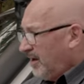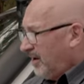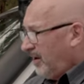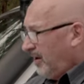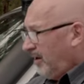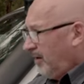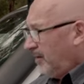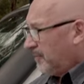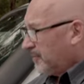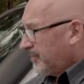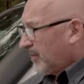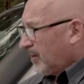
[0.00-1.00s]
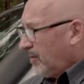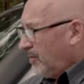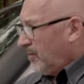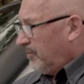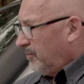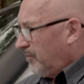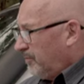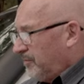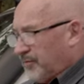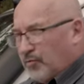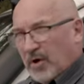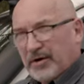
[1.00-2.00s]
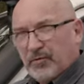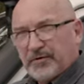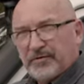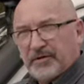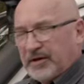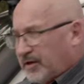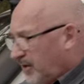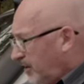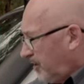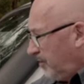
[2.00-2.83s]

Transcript: And the one with the